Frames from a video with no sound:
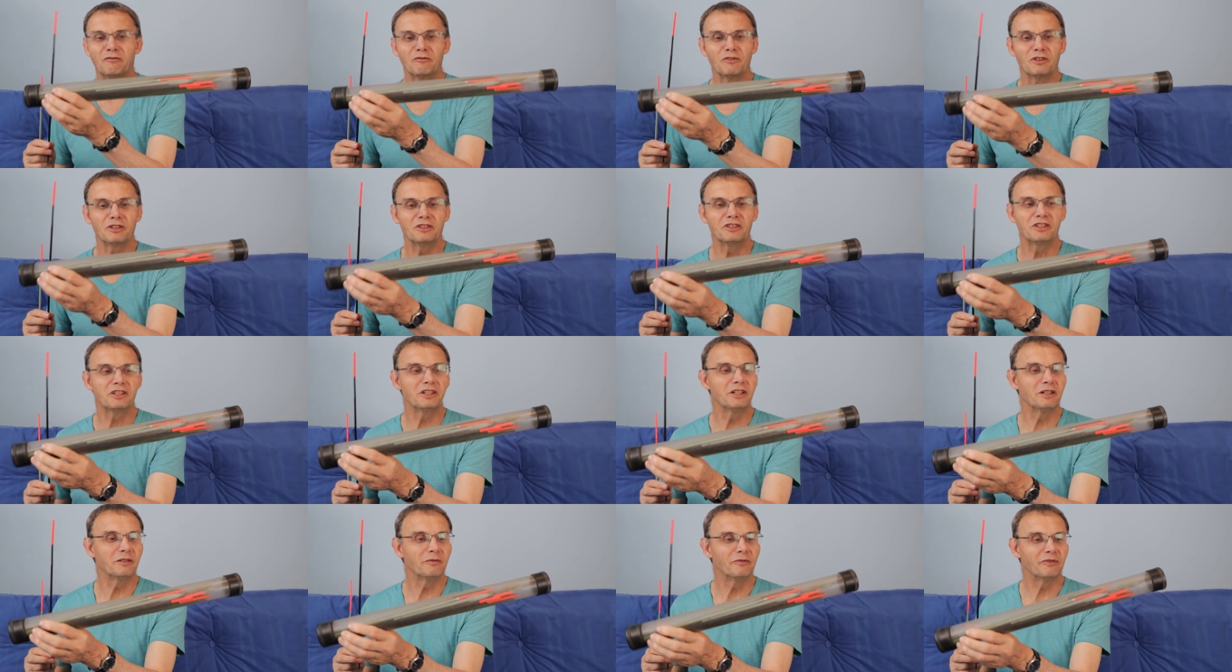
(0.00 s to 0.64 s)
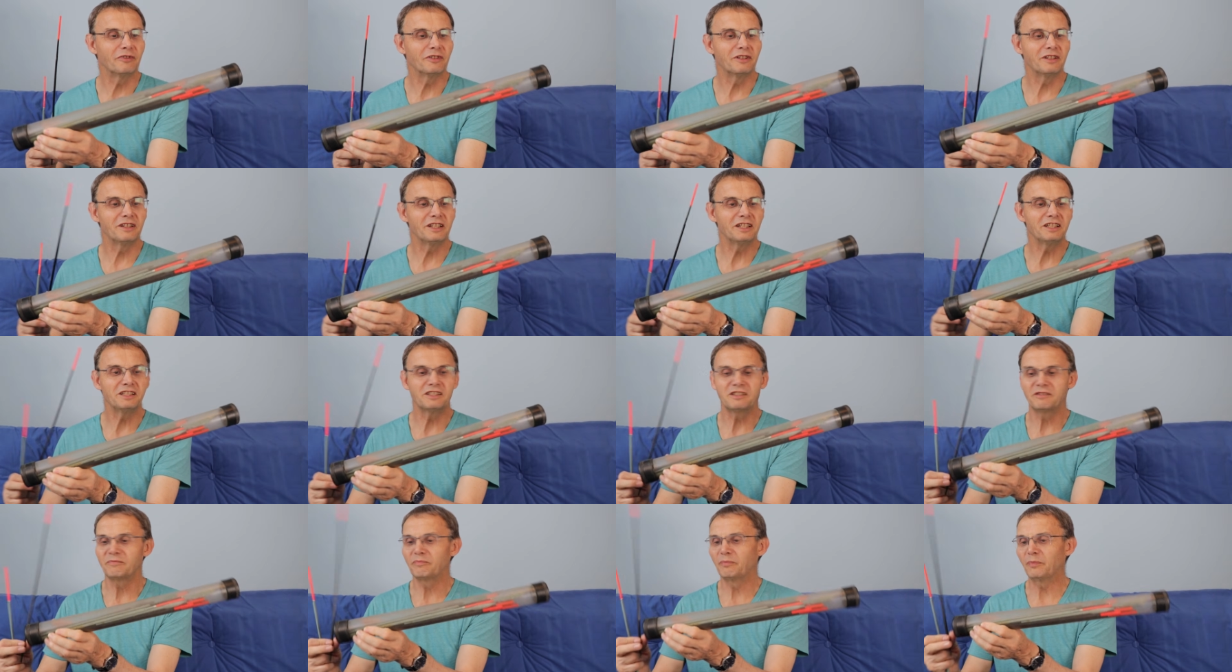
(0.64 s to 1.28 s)
rod tube for
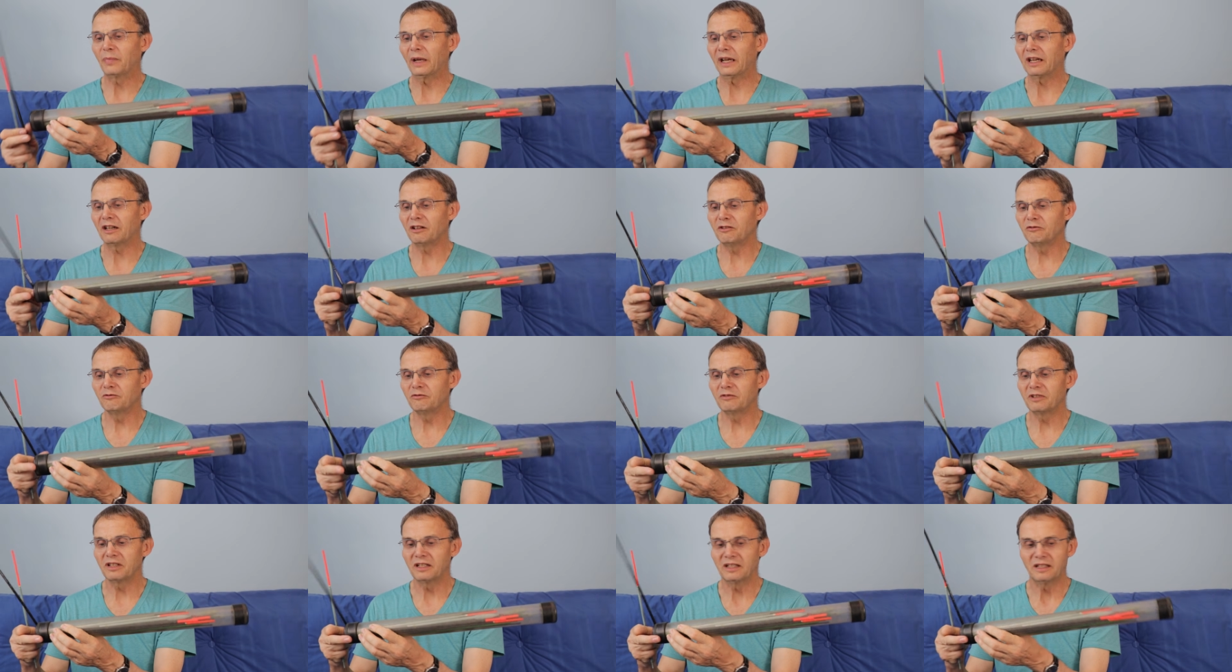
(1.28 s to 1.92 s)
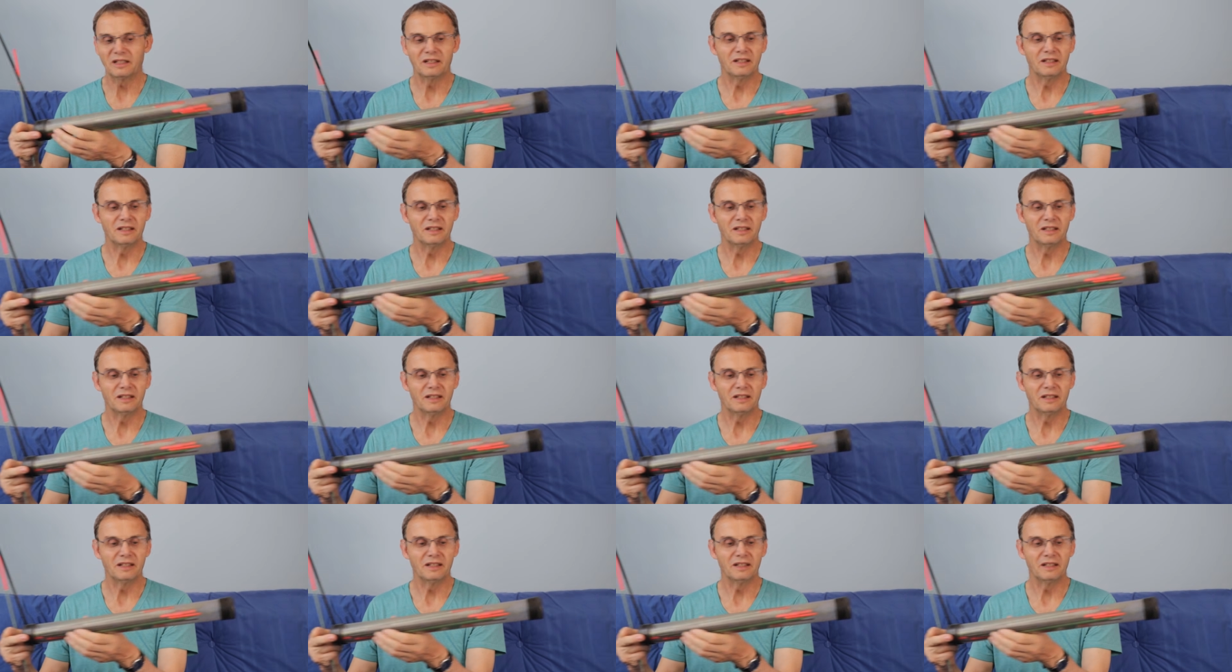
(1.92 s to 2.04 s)
these big old